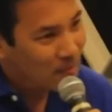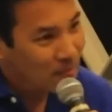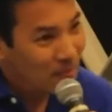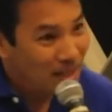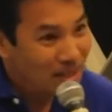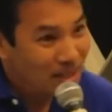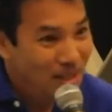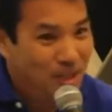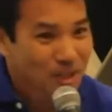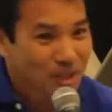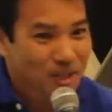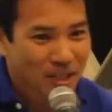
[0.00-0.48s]

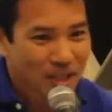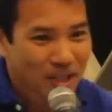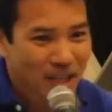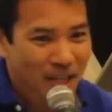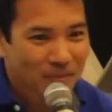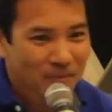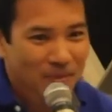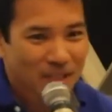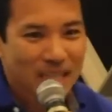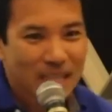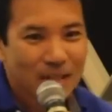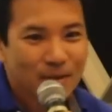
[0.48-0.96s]
message to
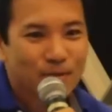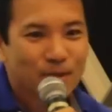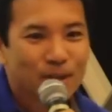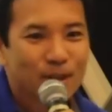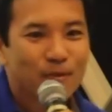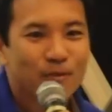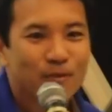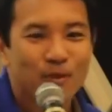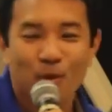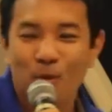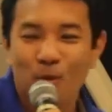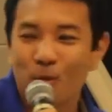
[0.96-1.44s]
him. Even
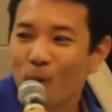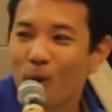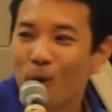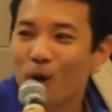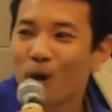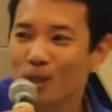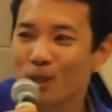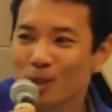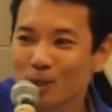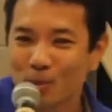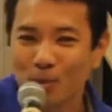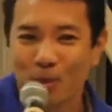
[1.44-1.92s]
if the
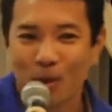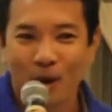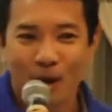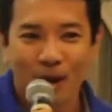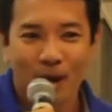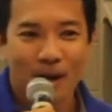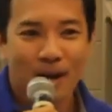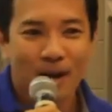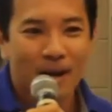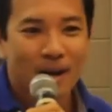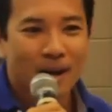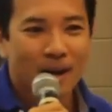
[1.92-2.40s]
words
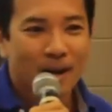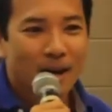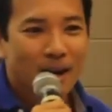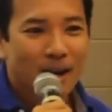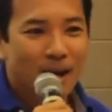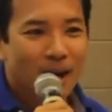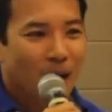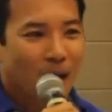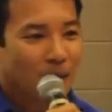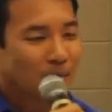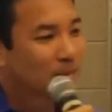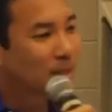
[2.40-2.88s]
were,
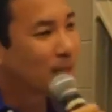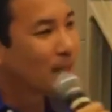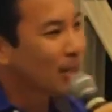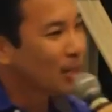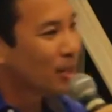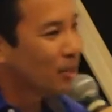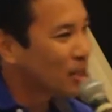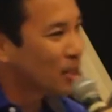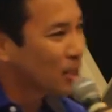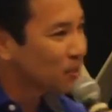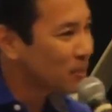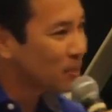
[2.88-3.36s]
I'm telling
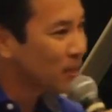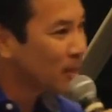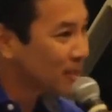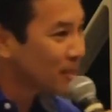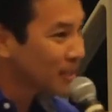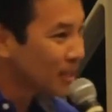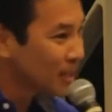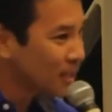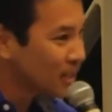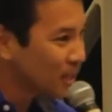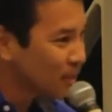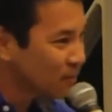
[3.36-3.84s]
you this because
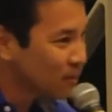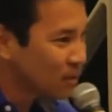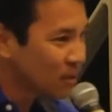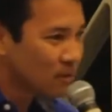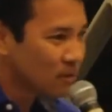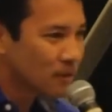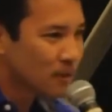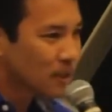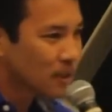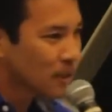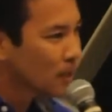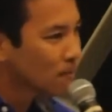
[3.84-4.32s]
I love you. It
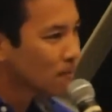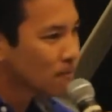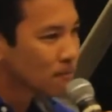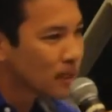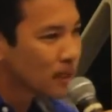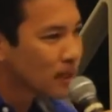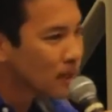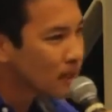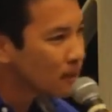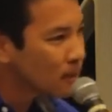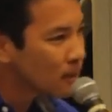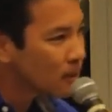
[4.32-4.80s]
was like, I'm
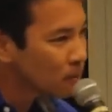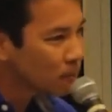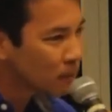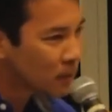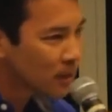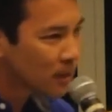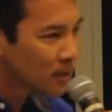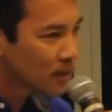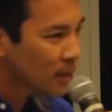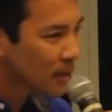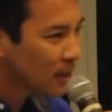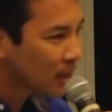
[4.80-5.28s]
telling you this
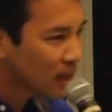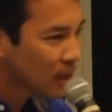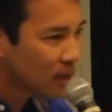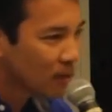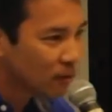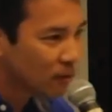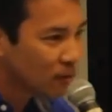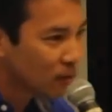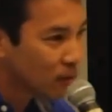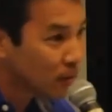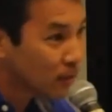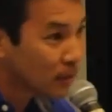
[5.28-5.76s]
because I
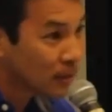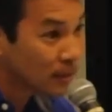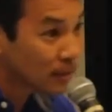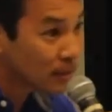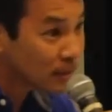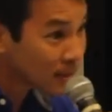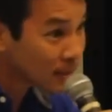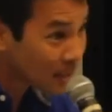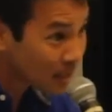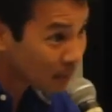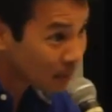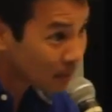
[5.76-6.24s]
love you. God
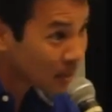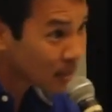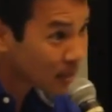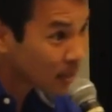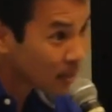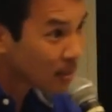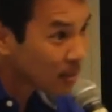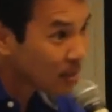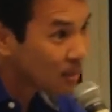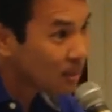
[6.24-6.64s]
damn it.